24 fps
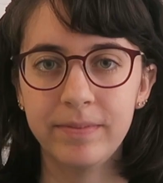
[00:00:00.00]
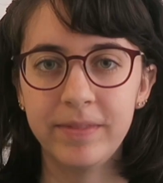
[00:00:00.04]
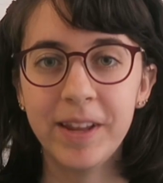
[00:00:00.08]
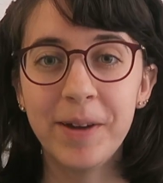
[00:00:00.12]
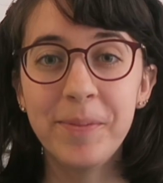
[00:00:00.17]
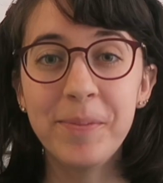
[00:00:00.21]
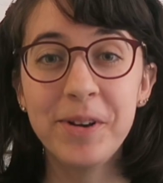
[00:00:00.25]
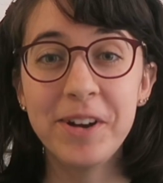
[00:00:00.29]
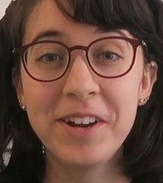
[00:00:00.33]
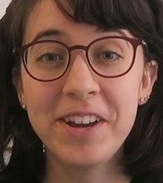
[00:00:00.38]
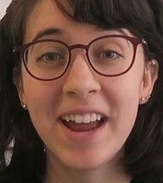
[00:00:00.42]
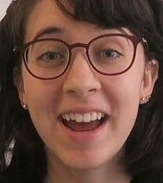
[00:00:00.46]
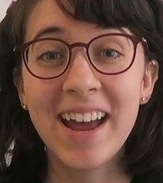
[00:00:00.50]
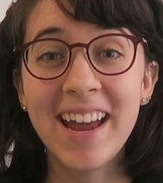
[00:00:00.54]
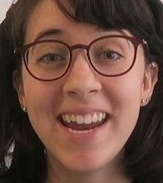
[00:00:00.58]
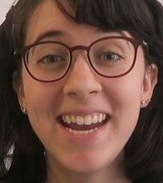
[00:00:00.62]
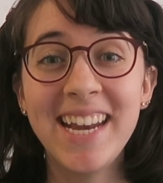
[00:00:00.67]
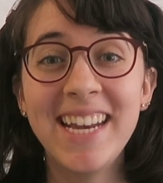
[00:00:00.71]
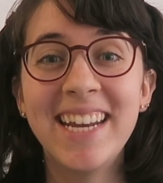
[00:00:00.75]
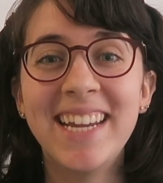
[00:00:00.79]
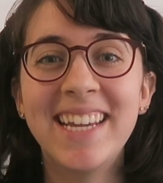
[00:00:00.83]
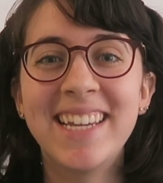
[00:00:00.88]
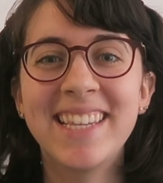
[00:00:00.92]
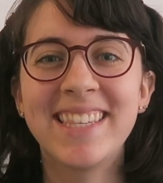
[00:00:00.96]
Number
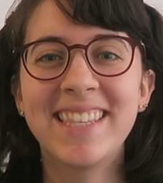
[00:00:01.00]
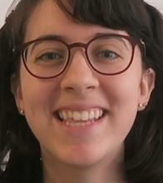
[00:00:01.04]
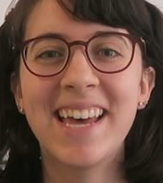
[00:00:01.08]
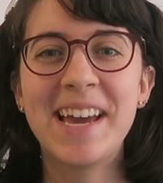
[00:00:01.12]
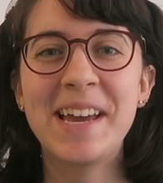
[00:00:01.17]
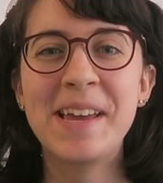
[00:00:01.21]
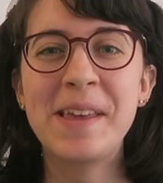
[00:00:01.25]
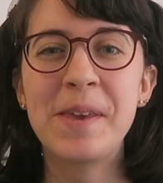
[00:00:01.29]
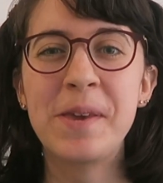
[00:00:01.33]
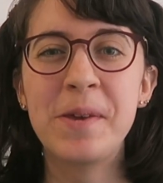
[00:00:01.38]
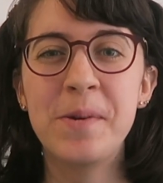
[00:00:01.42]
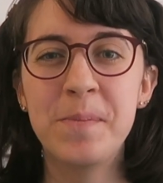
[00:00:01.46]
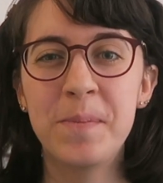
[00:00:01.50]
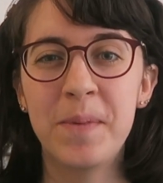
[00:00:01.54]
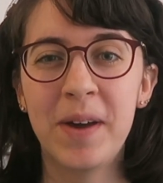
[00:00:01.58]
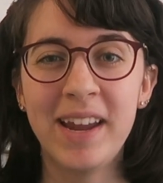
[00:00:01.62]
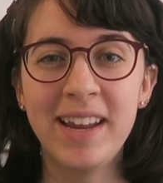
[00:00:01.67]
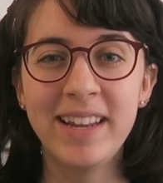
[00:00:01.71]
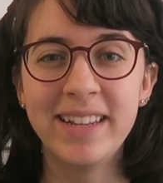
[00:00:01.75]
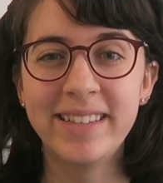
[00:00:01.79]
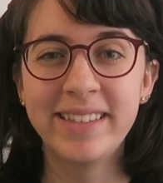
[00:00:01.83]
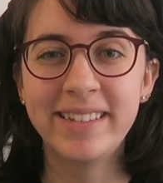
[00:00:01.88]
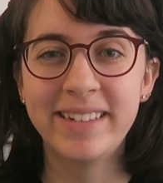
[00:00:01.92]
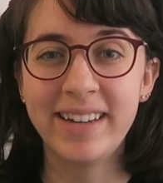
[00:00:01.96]
9 is that you
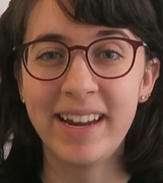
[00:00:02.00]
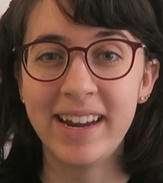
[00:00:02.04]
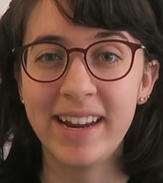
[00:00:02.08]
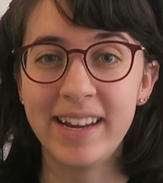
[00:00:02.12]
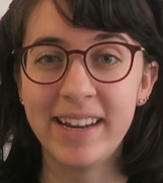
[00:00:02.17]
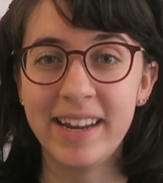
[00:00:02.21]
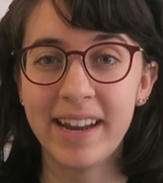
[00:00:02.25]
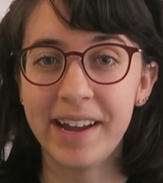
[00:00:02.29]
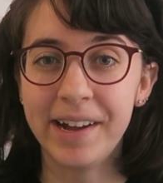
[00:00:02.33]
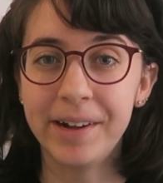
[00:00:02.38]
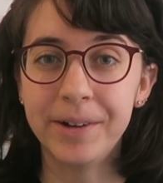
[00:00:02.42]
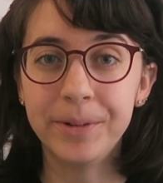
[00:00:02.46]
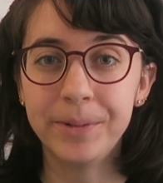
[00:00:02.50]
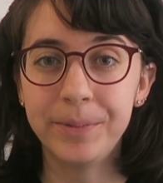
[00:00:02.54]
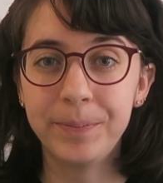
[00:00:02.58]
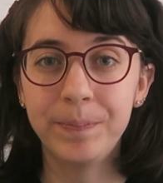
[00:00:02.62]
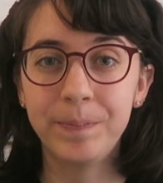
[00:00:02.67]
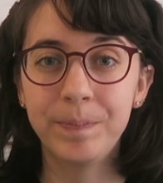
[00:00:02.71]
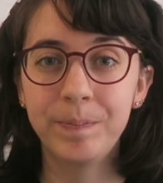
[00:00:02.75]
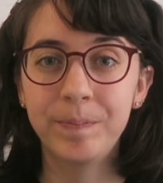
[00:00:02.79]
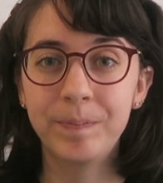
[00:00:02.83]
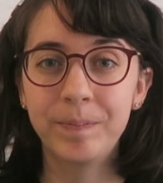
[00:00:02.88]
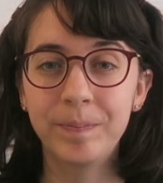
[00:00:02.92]
might stand out.